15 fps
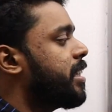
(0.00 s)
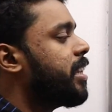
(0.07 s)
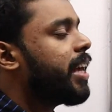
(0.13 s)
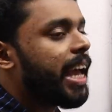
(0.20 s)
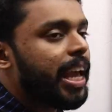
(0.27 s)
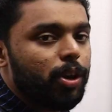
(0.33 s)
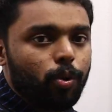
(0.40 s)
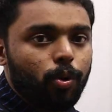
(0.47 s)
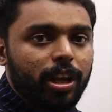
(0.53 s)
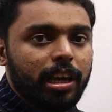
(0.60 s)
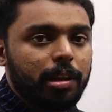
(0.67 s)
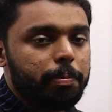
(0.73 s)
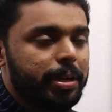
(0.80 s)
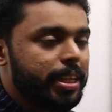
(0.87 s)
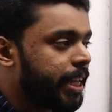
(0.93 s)
in a
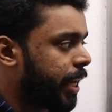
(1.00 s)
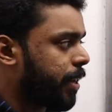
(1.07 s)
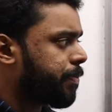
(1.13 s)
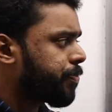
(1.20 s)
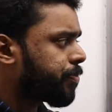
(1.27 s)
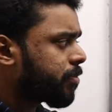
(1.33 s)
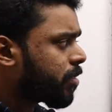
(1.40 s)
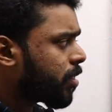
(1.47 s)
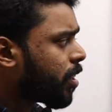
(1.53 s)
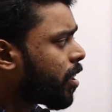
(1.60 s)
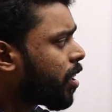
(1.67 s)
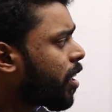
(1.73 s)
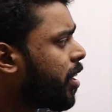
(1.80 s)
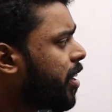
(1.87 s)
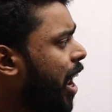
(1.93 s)
union b then.
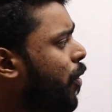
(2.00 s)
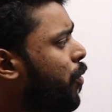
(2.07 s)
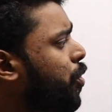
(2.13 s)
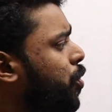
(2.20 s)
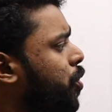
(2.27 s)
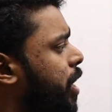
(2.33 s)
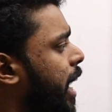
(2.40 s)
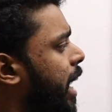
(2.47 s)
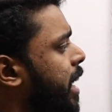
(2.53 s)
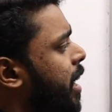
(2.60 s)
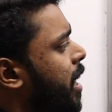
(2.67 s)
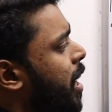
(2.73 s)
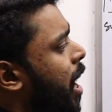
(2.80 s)
Now you can